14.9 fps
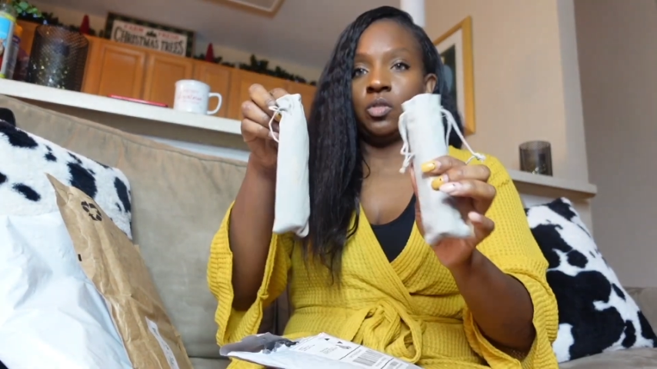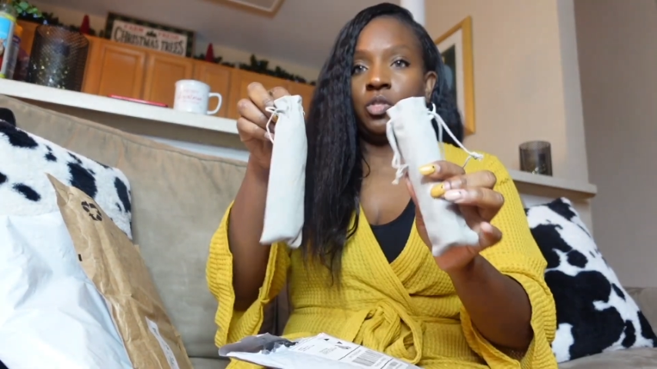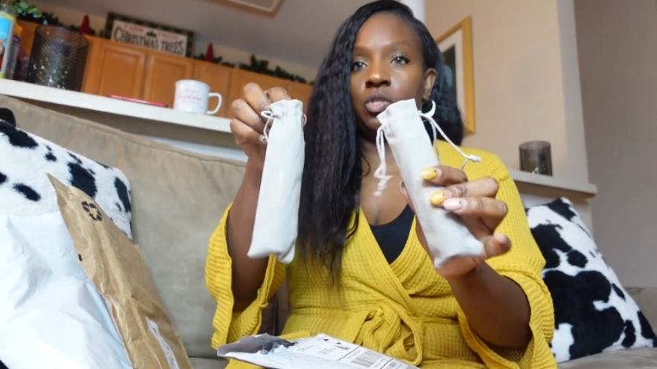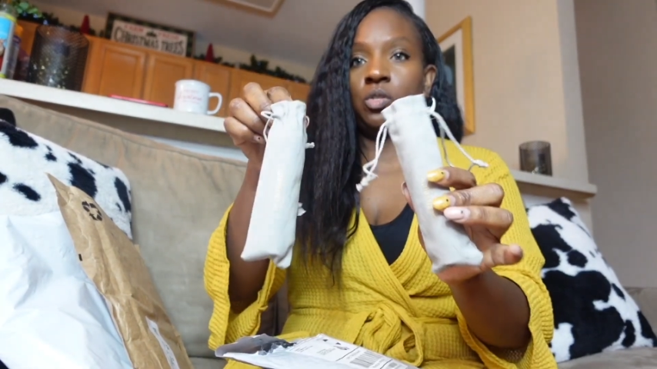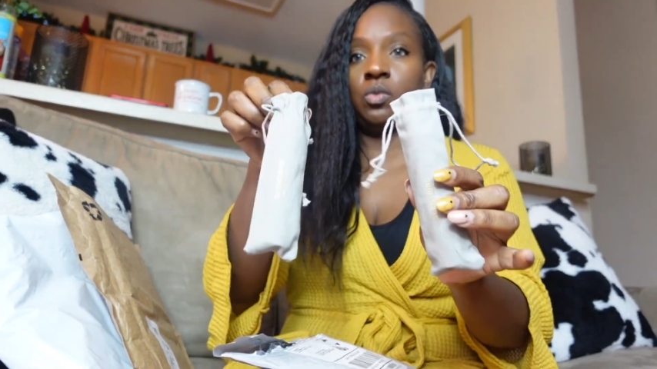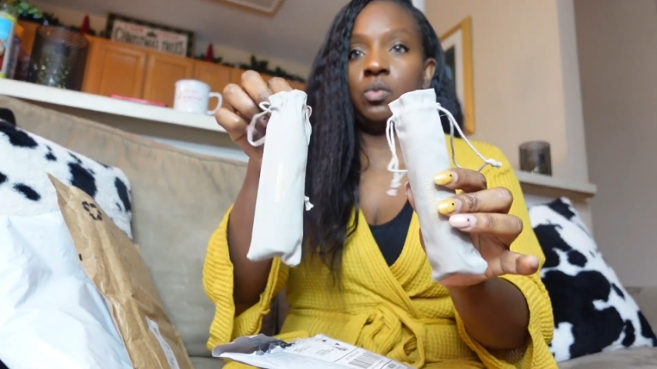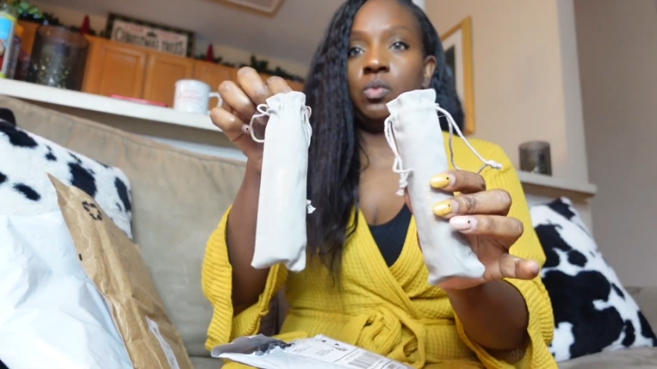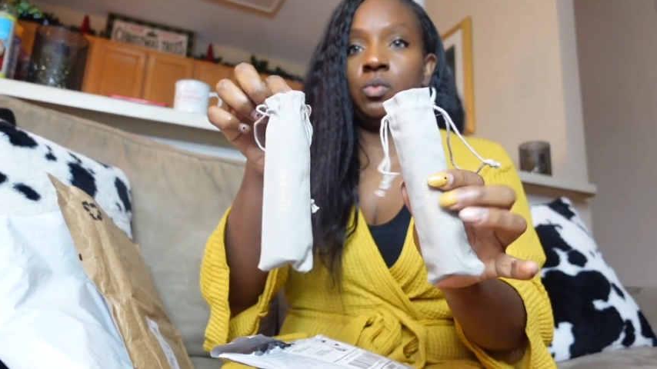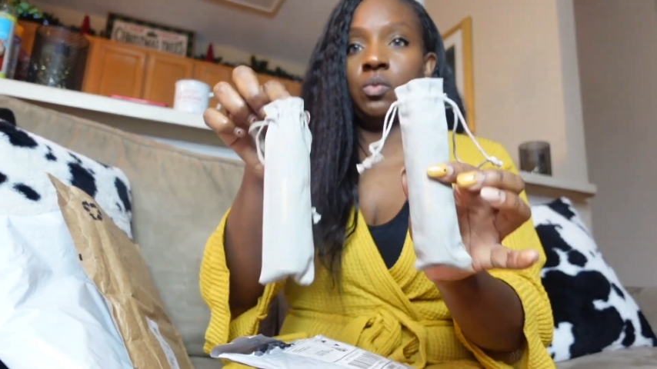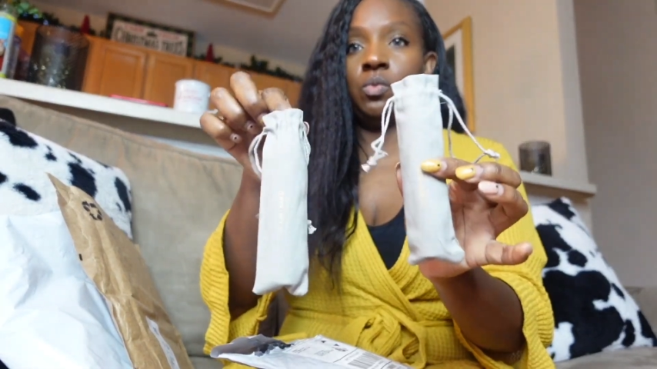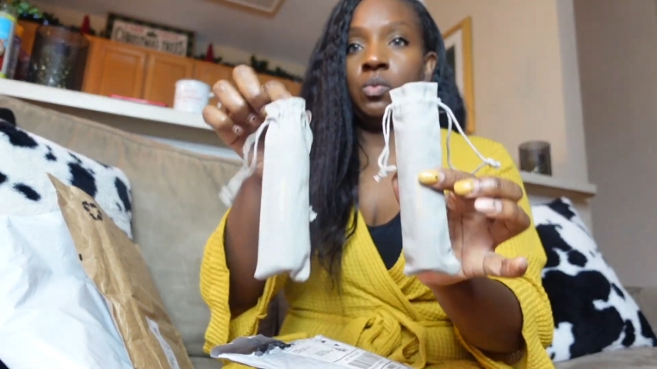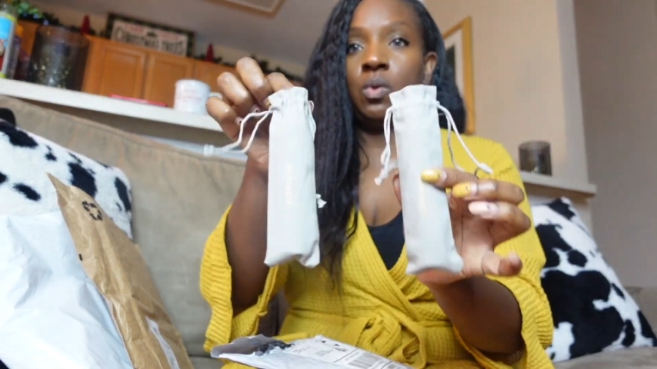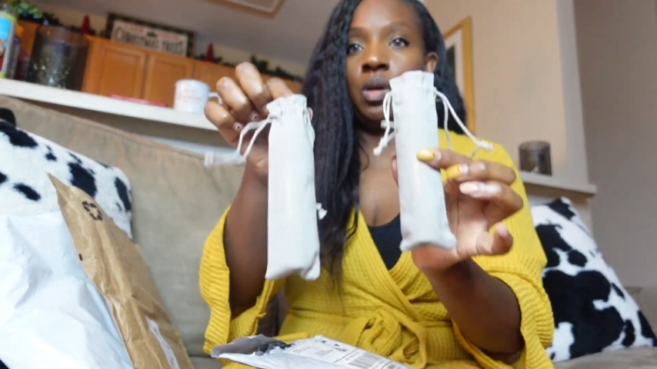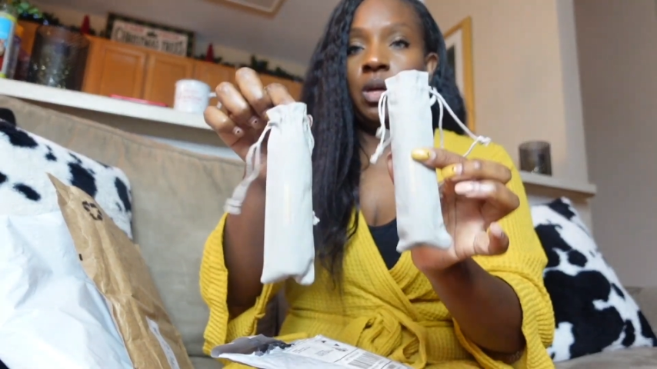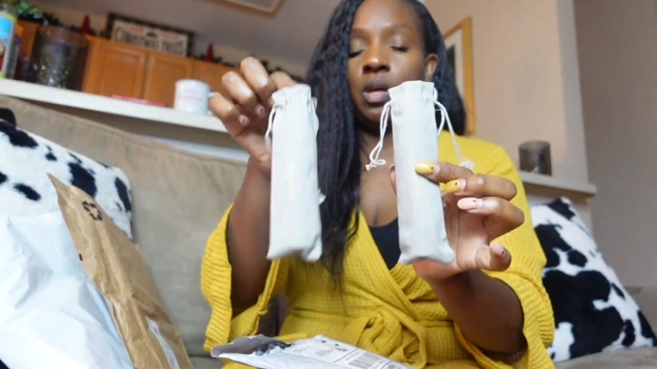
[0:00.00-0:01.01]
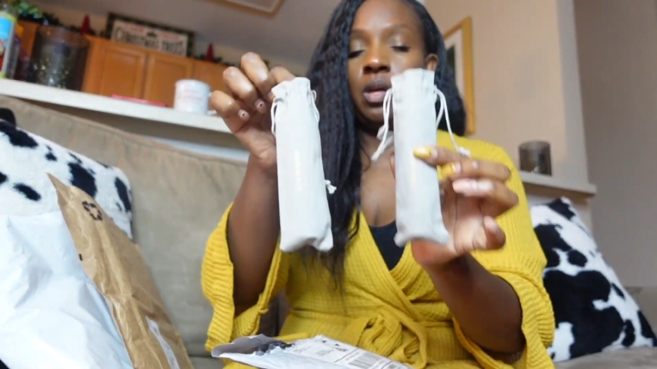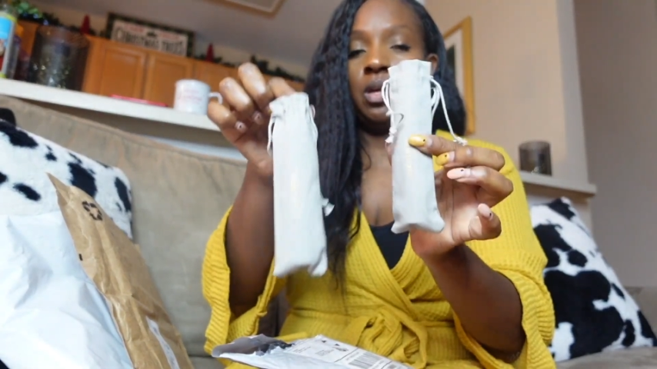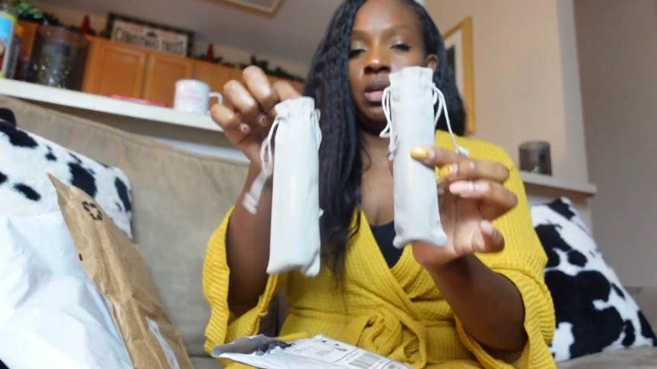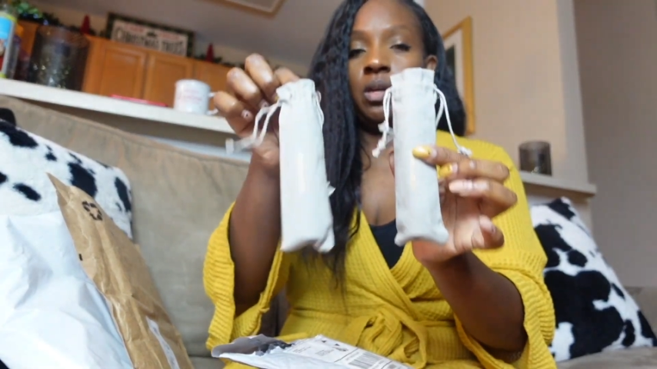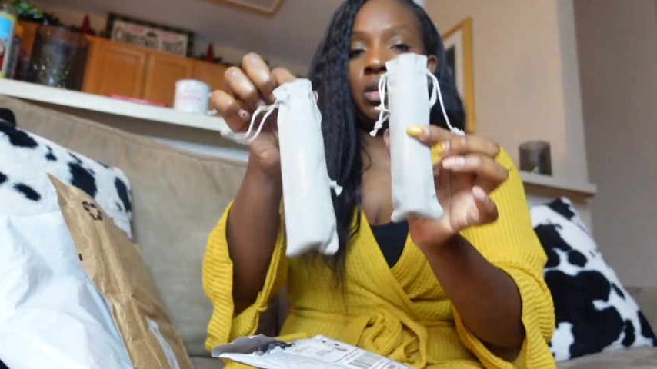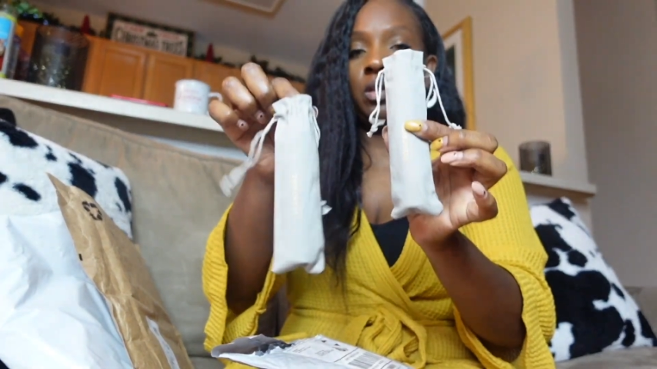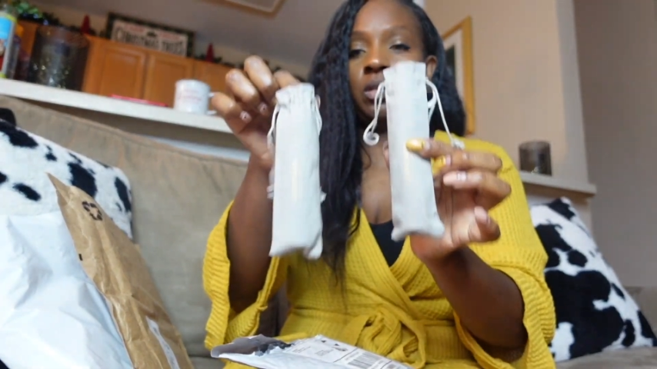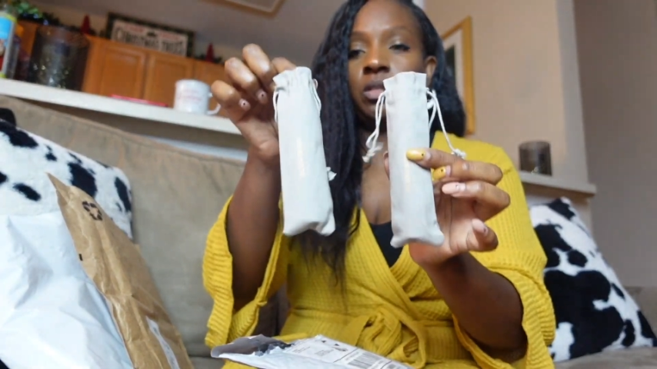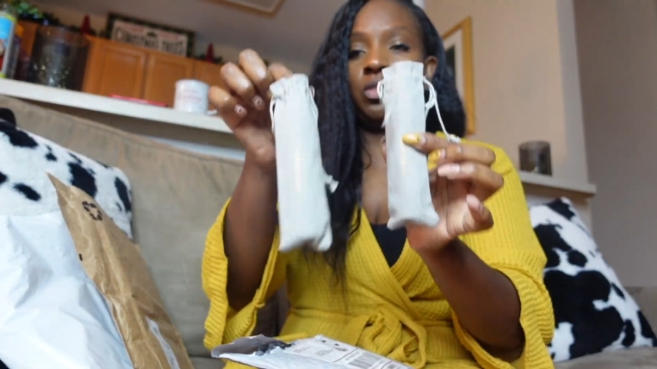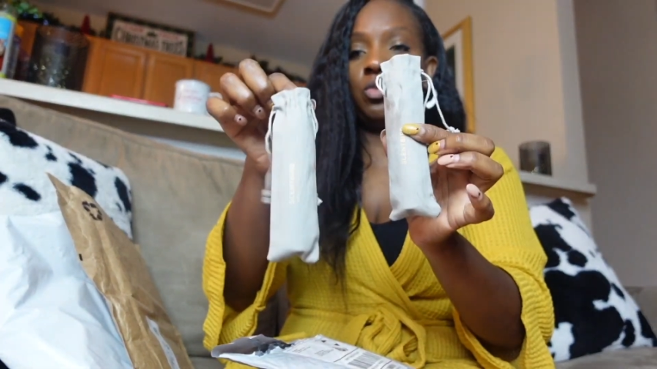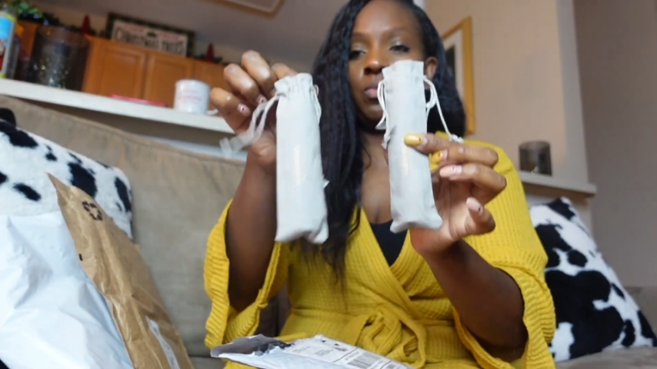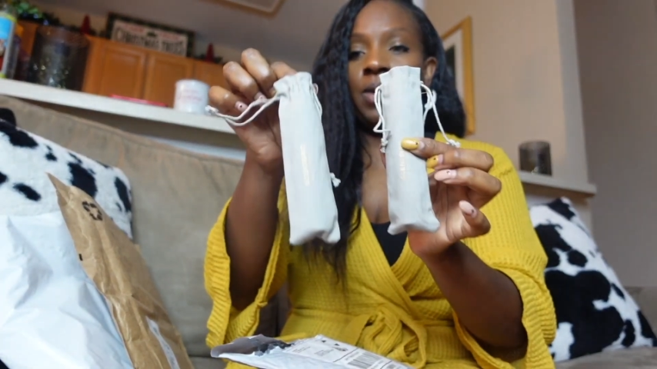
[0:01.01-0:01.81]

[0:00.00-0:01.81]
Two little